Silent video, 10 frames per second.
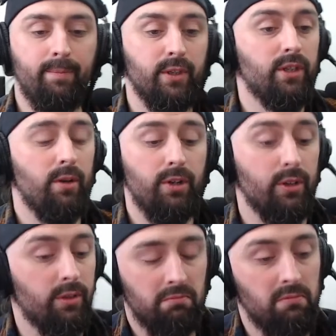so
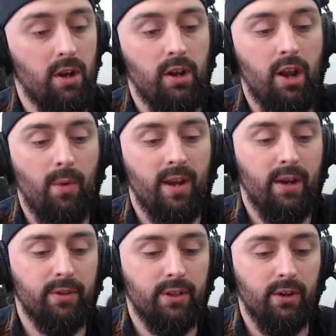just nowhere
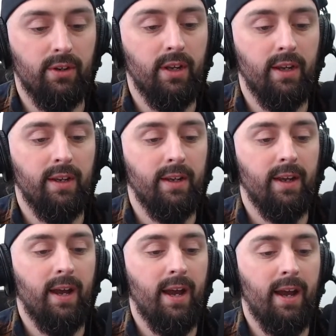near as good.
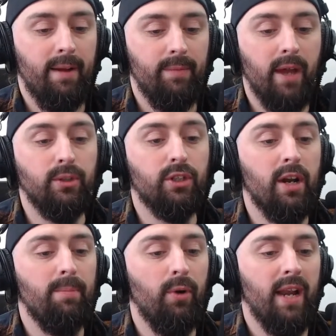I'm just
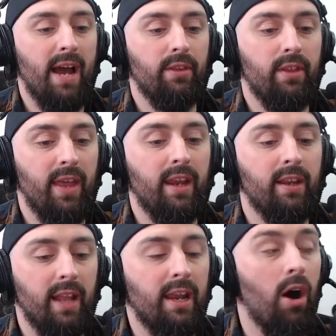trying to point out that they
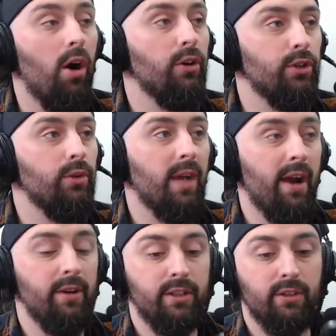can't do
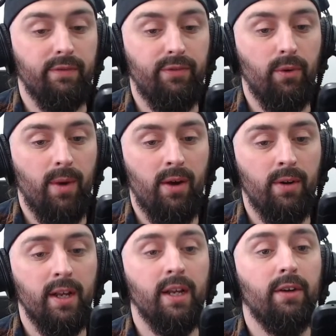characters on foot well.
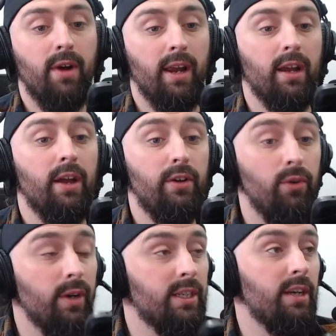Right,
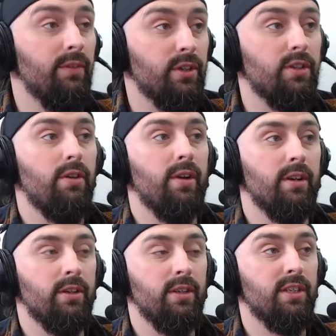Anointed of Assyrian,
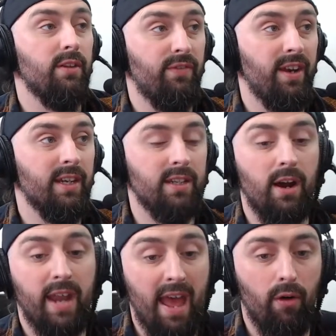so this is a Phoenix
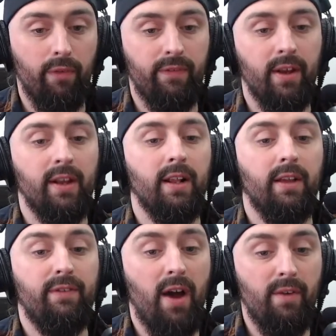Guard elf.
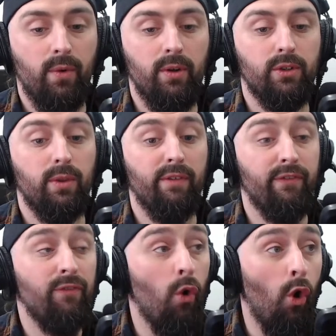5 wounds with a
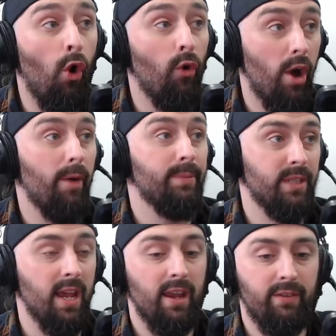4 up
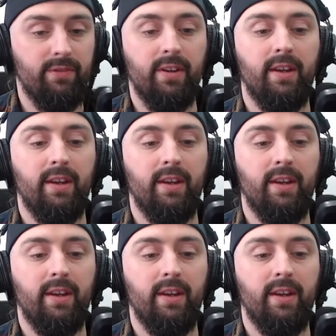save.